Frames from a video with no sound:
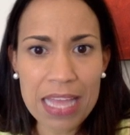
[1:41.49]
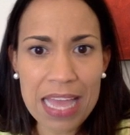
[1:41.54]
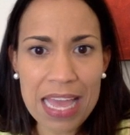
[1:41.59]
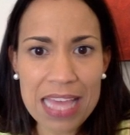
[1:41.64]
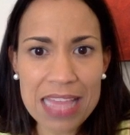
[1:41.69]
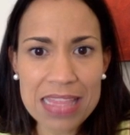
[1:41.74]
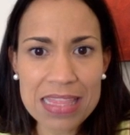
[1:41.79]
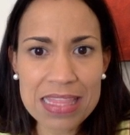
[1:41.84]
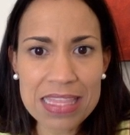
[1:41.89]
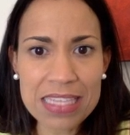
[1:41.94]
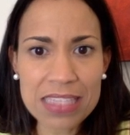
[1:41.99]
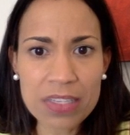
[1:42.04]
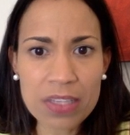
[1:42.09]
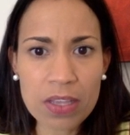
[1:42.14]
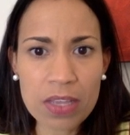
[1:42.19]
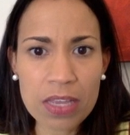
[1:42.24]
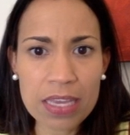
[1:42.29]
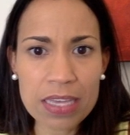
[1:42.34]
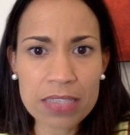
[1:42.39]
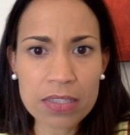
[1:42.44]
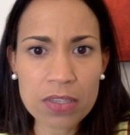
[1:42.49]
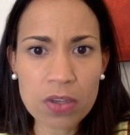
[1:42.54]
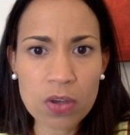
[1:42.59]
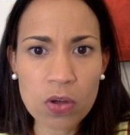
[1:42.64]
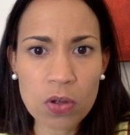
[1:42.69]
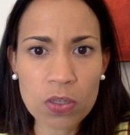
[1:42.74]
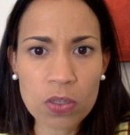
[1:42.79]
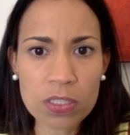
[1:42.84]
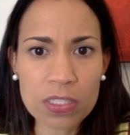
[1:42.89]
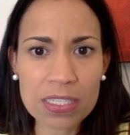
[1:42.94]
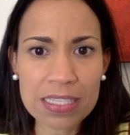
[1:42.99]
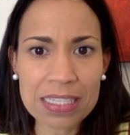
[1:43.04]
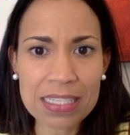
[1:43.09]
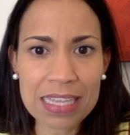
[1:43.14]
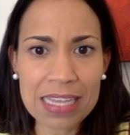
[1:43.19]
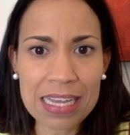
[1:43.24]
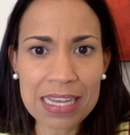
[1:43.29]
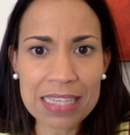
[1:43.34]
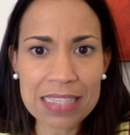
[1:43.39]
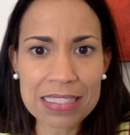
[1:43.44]
and this is called
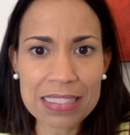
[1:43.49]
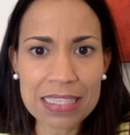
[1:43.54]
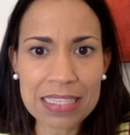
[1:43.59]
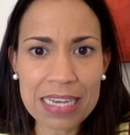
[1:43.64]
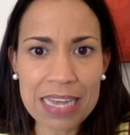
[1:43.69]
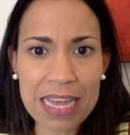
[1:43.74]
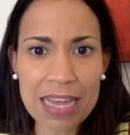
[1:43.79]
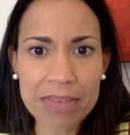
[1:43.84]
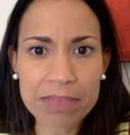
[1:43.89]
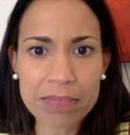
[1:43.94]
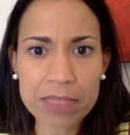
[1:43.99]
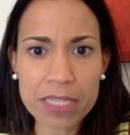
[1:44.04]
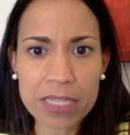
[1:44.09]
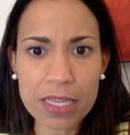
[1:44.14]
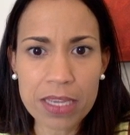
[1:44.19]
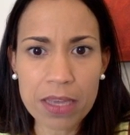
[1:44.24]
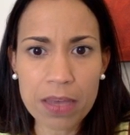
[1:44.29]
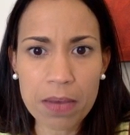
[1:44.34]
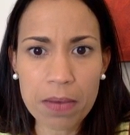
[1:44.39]
the synaptic